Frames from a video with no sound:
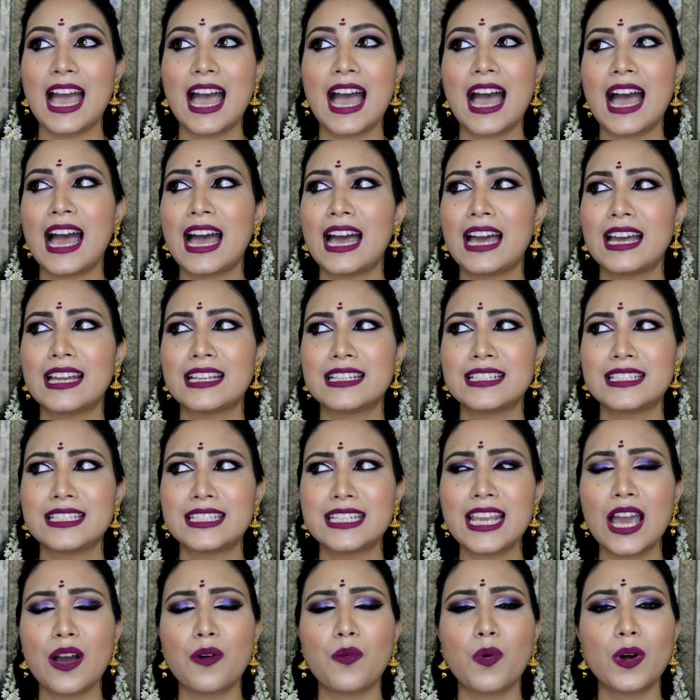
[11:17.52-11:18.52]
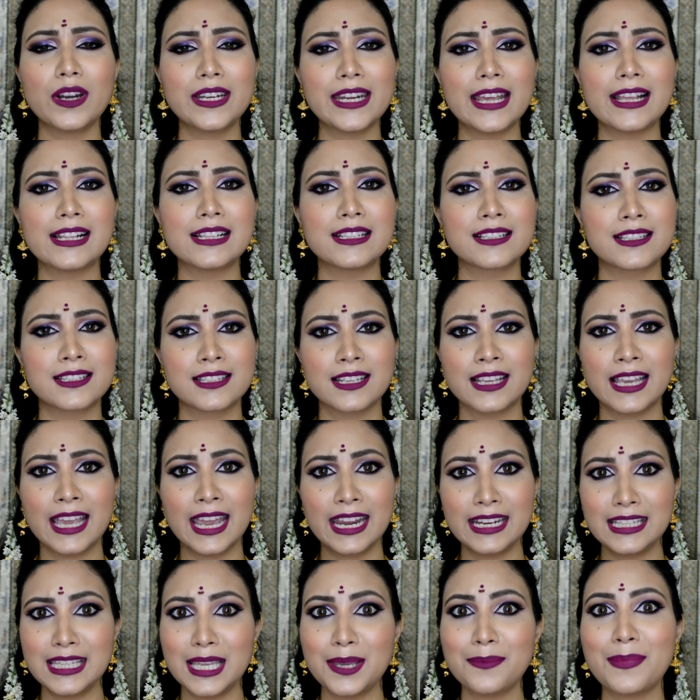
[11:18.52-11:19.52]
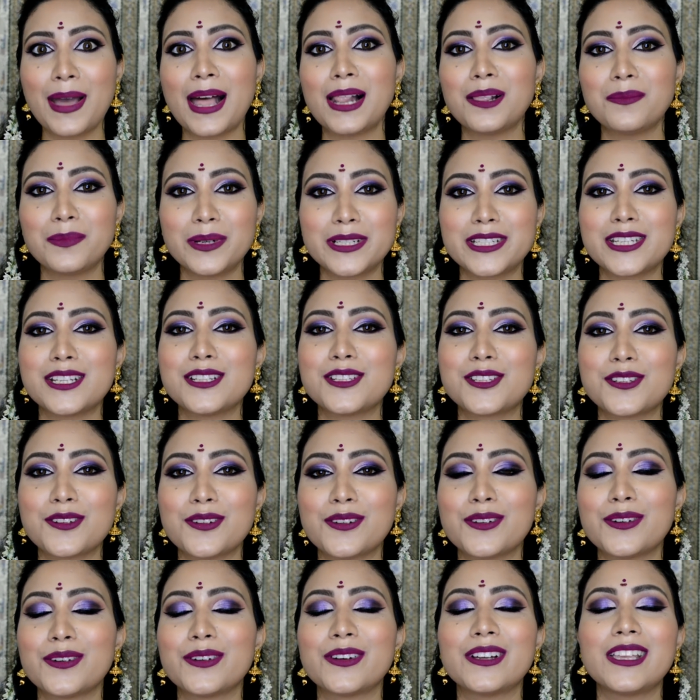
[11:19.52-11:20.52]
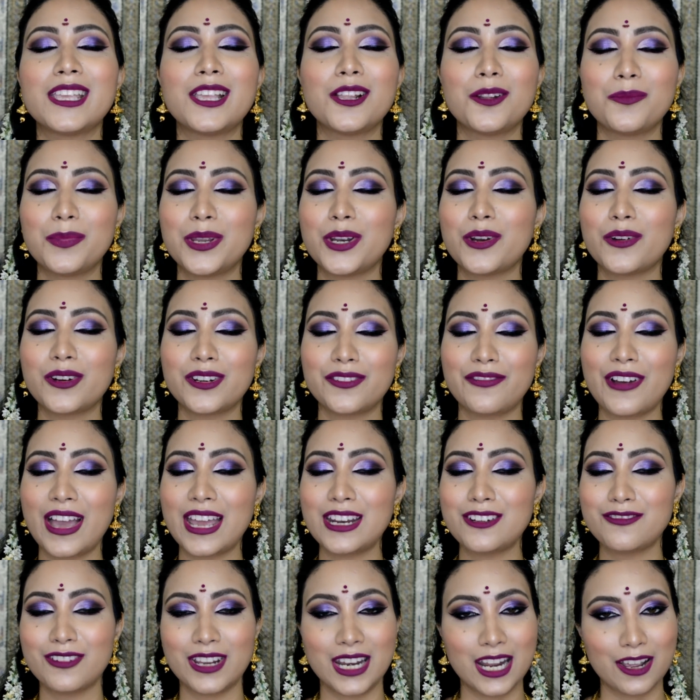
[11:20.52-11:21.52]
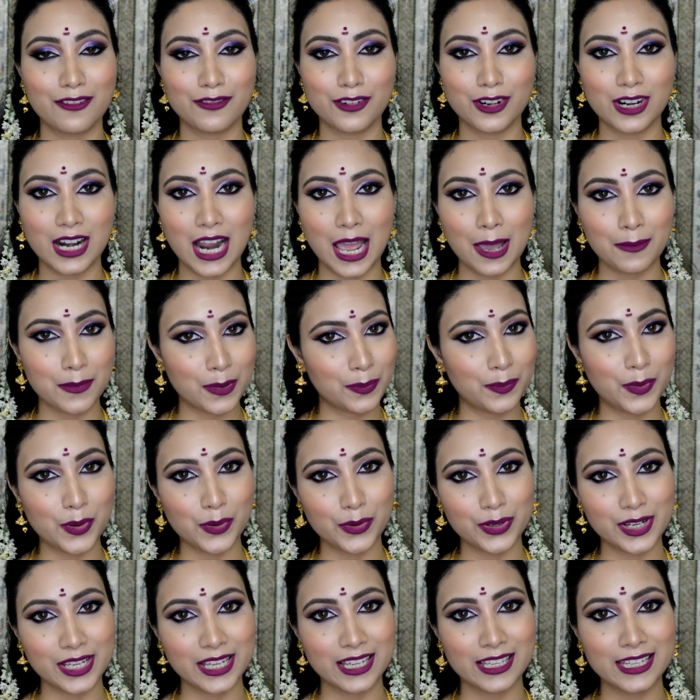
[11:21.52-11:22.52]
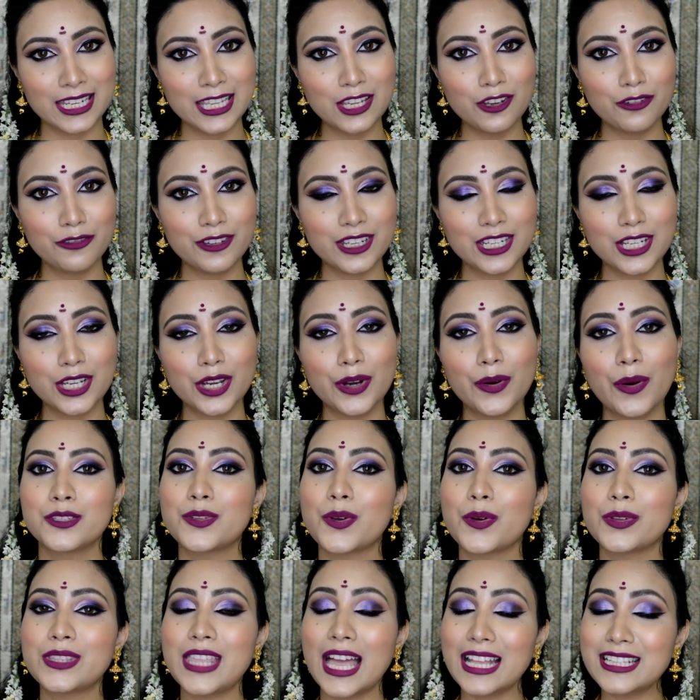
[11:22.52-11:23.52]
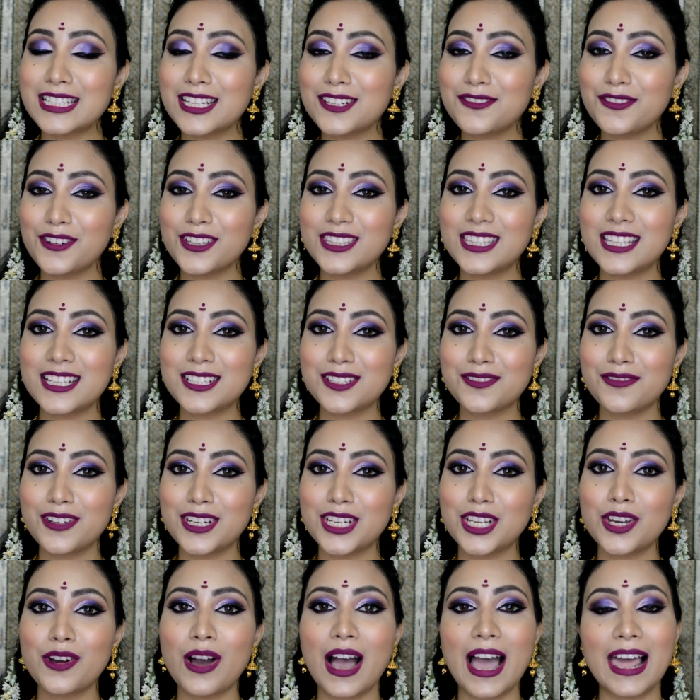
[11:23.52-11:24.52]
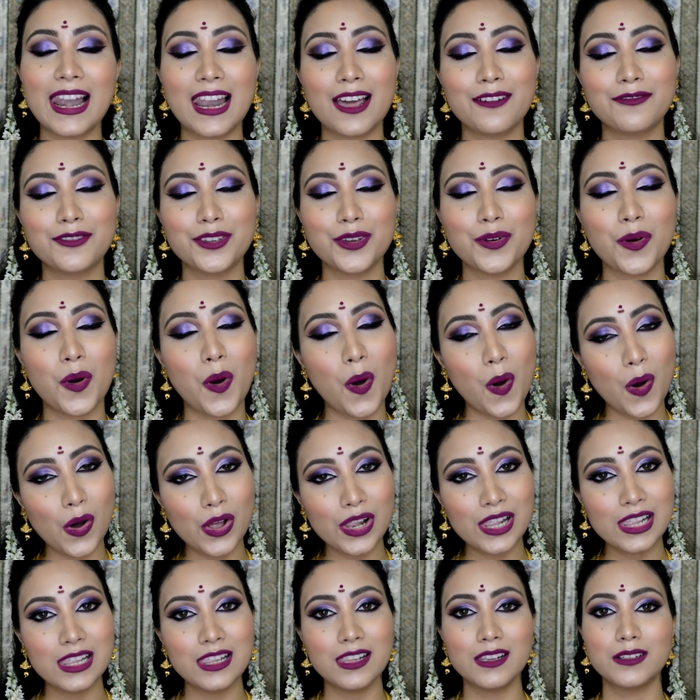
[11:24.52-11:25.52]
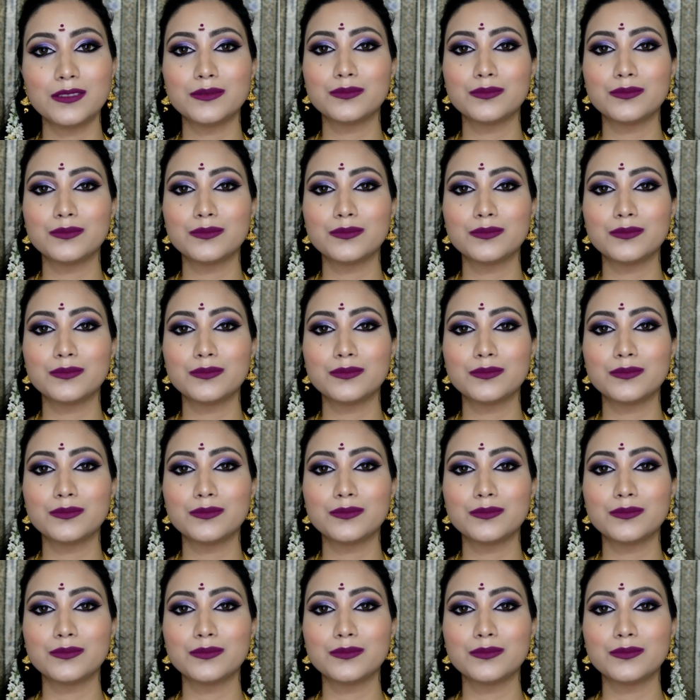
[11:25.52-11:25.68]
And yeah, what else? Hit the bell button so you'll be notified whenever I'm uploading a new video. So that's it for this video. I love you all.